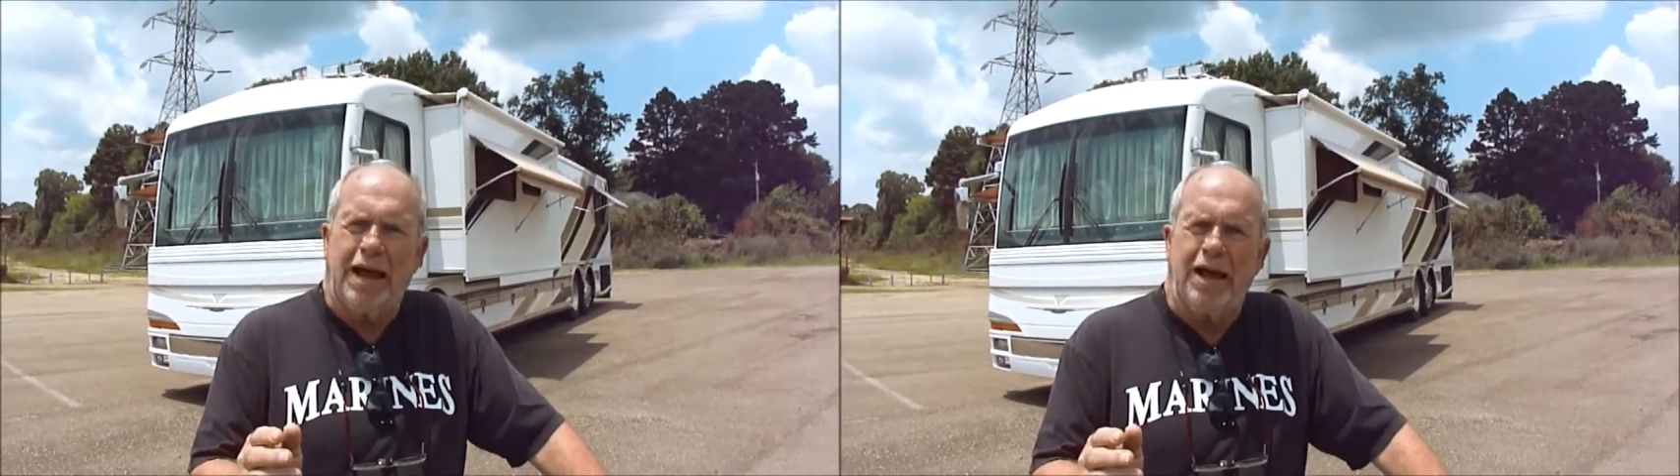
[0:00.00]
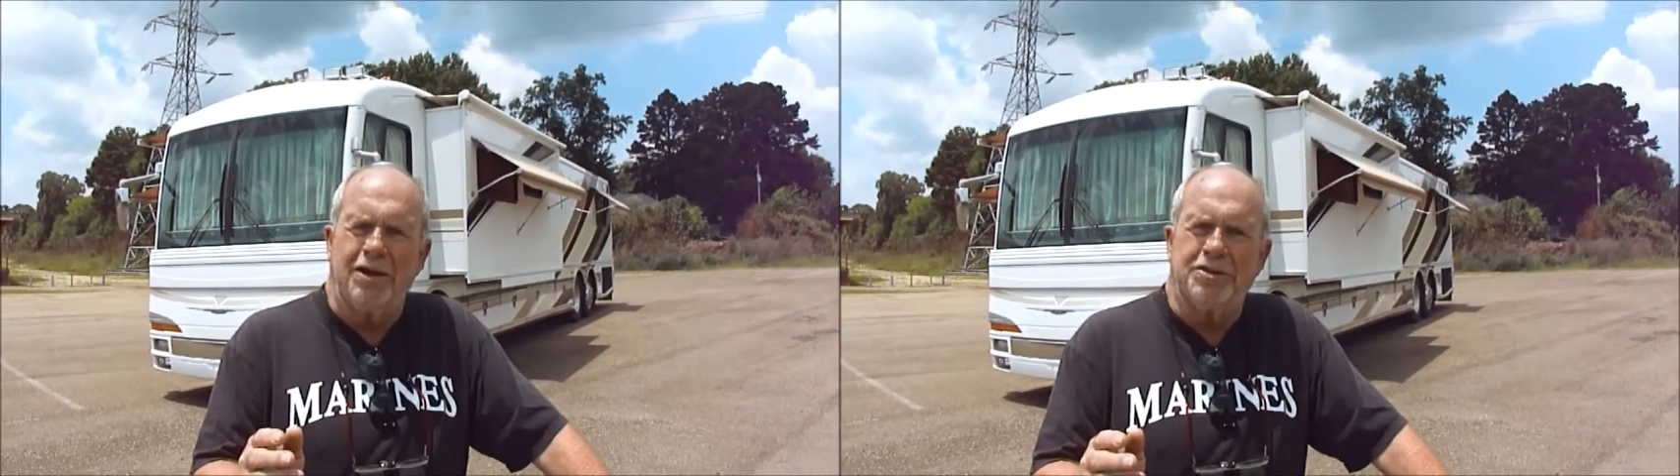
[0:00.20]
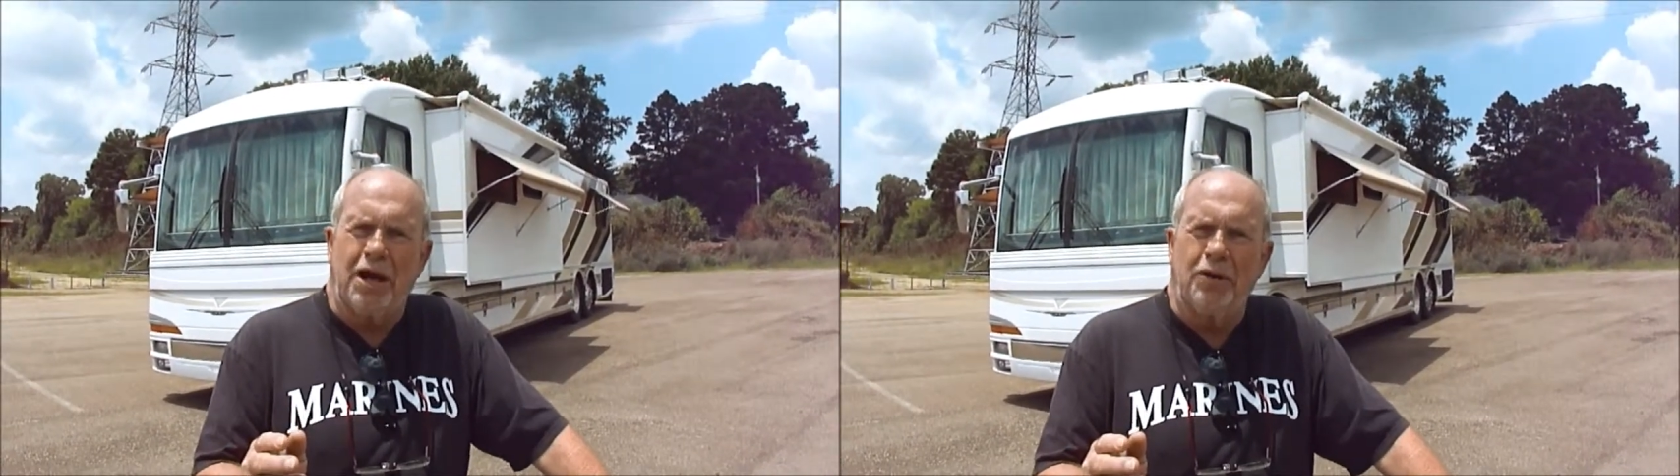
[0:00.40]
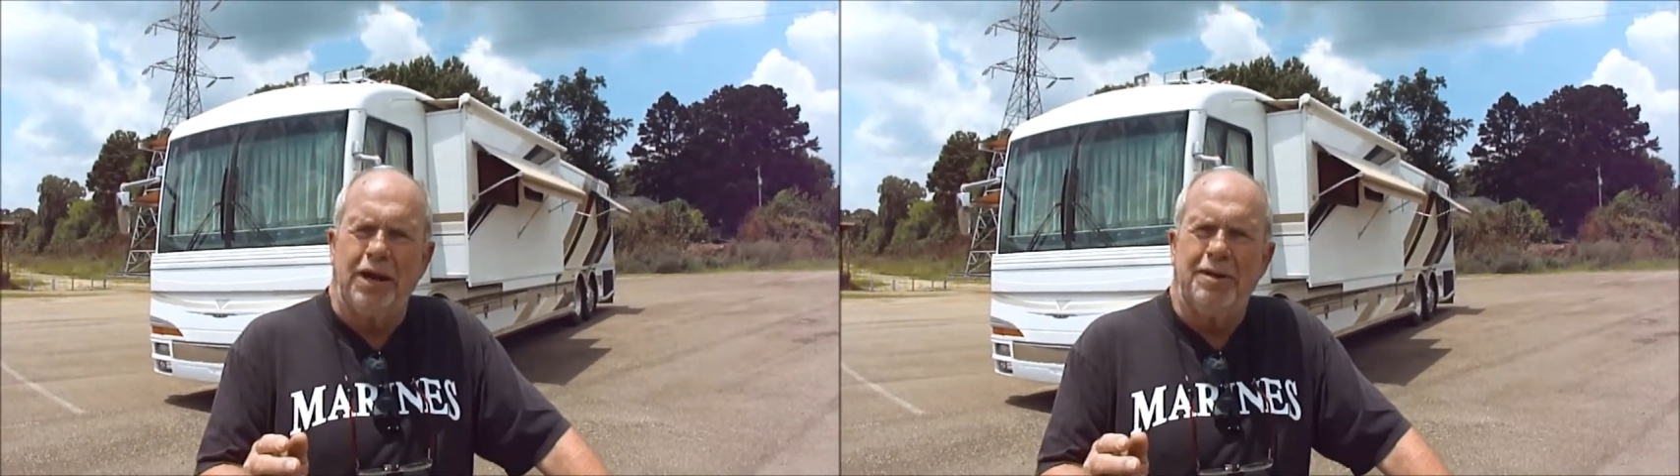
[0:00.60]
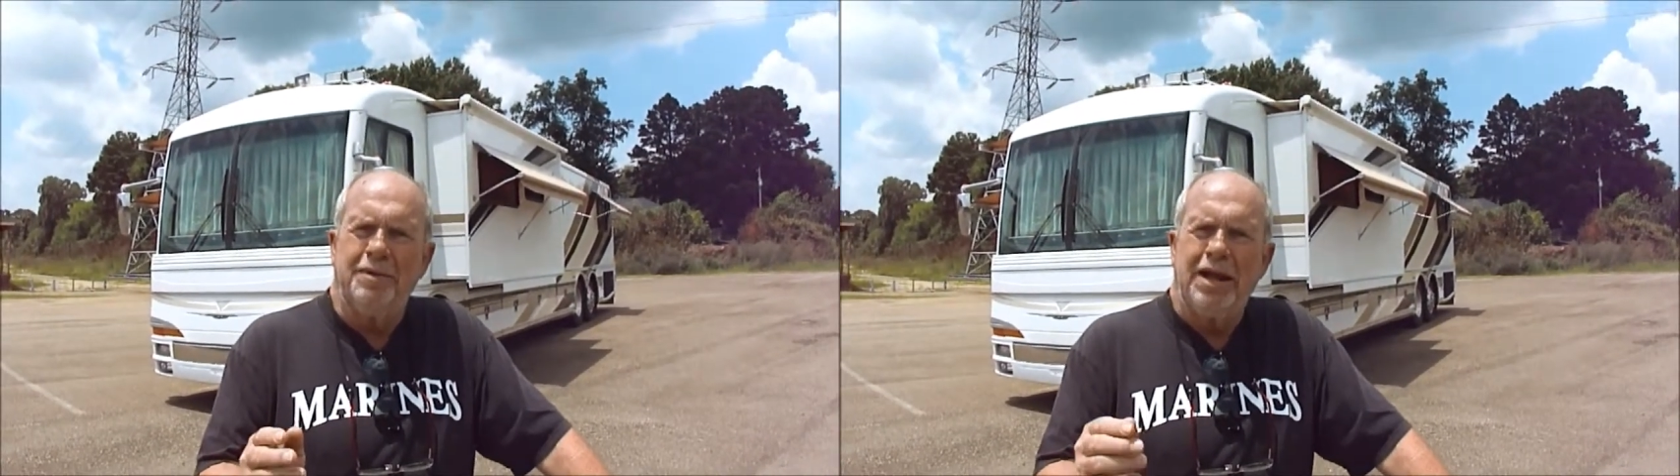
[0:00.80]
miles on it,